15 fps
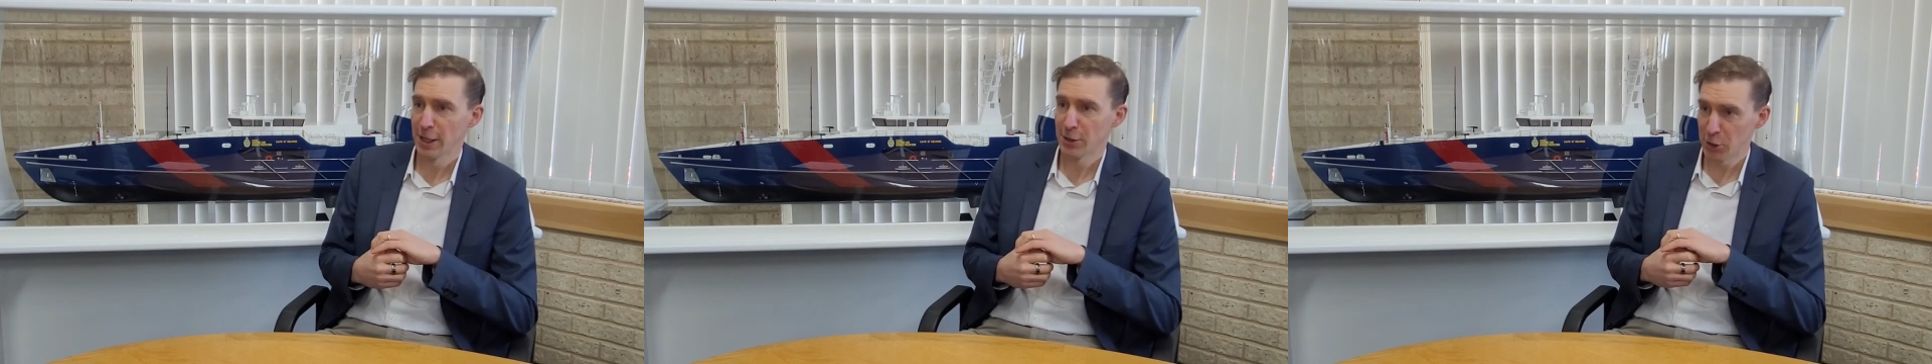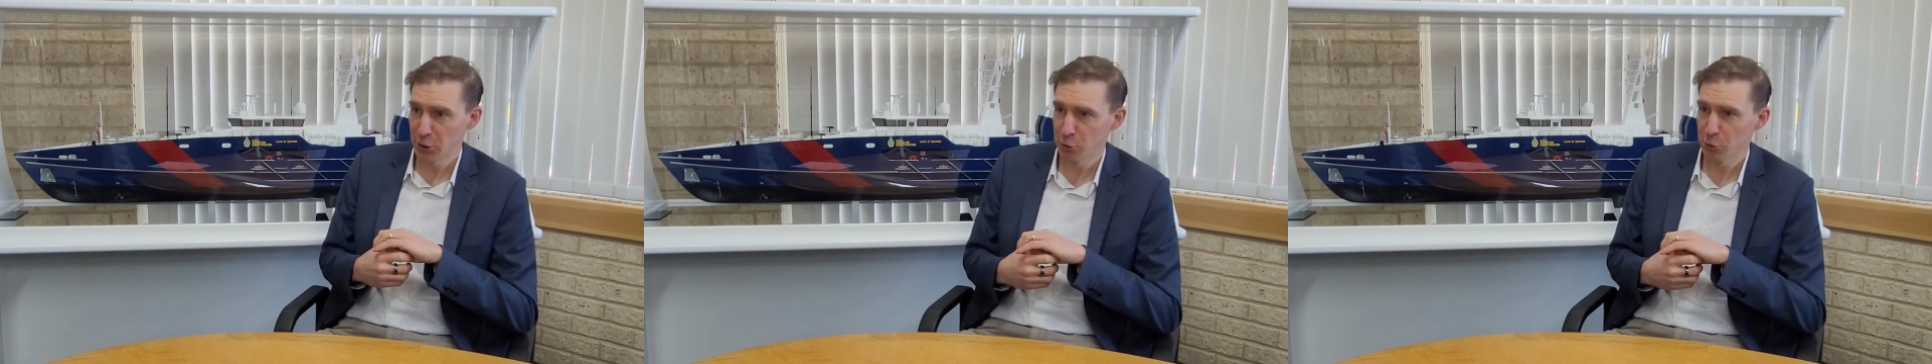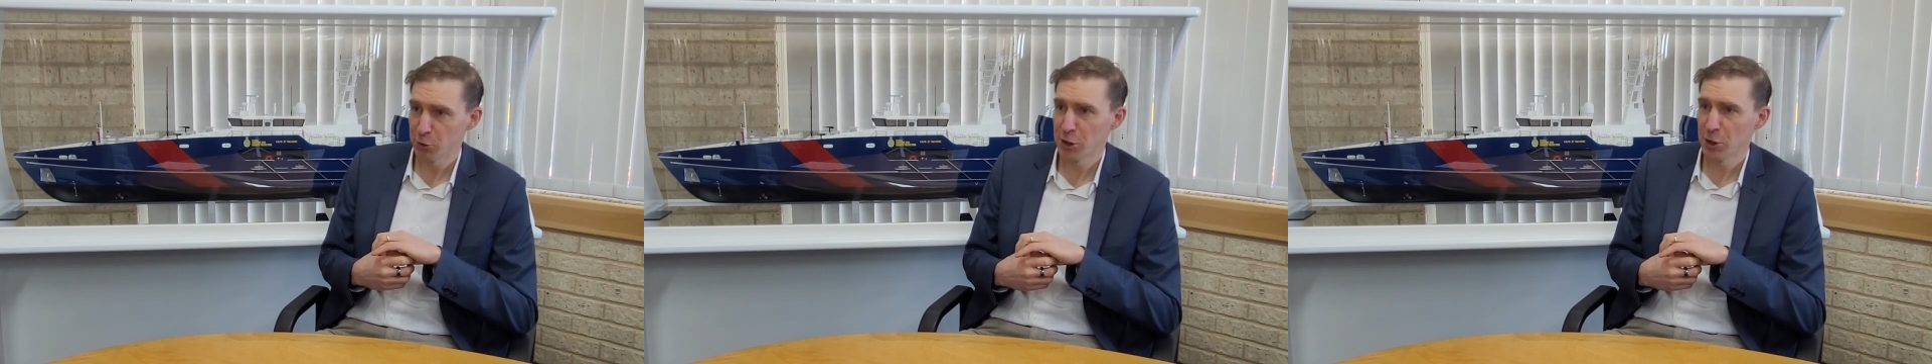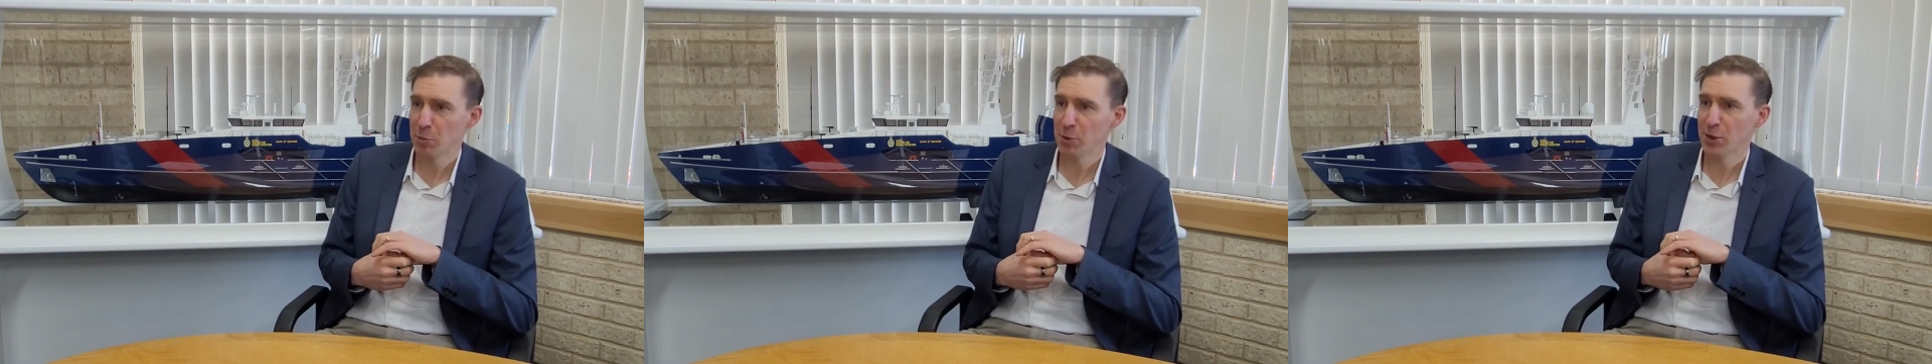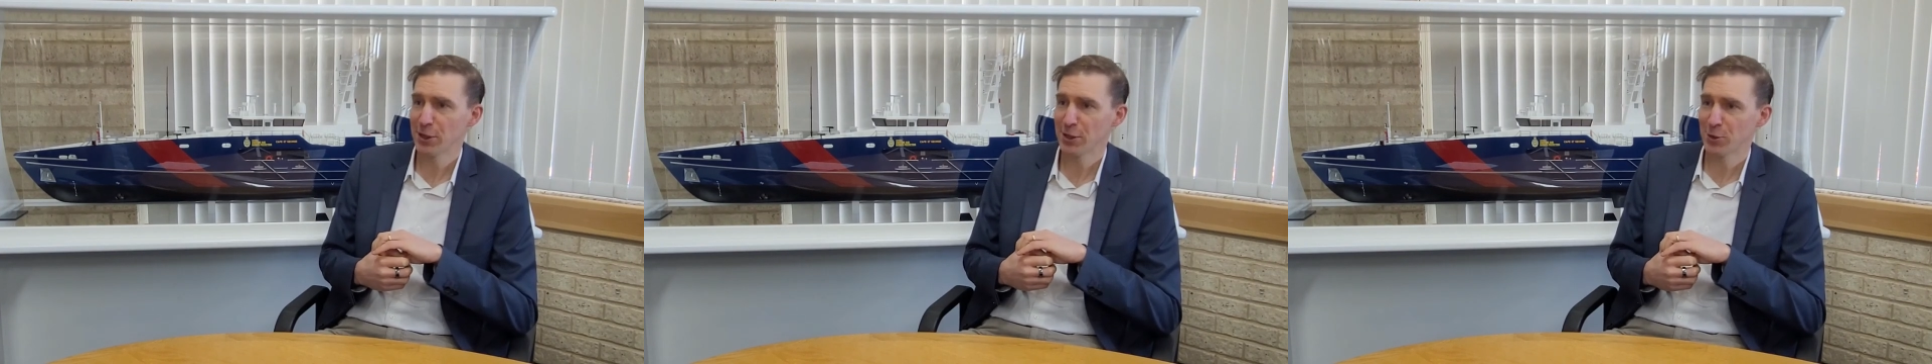digital
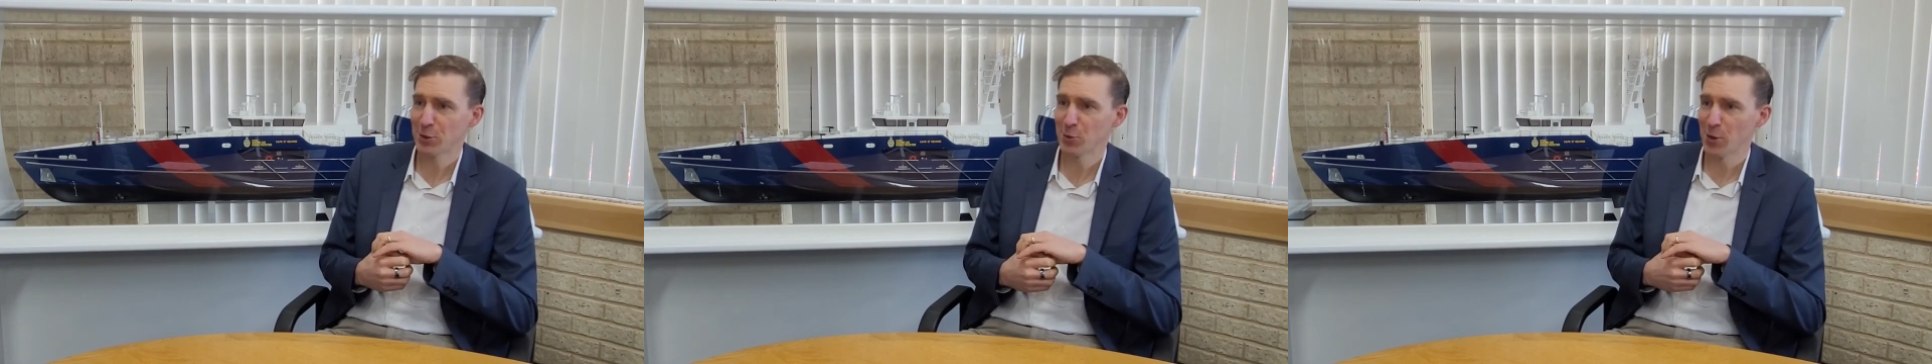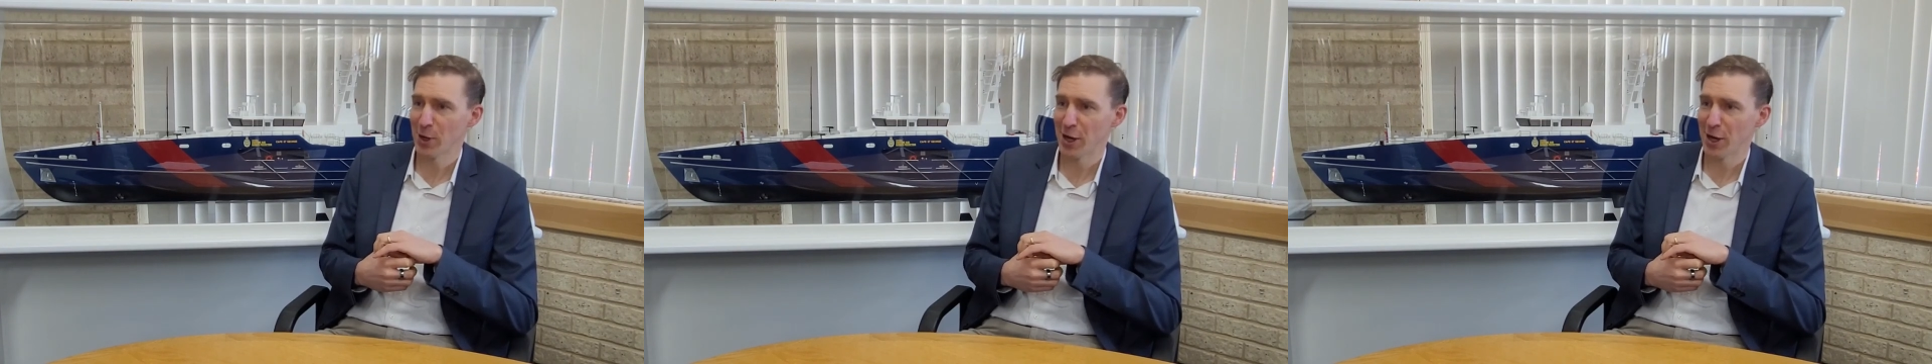ship to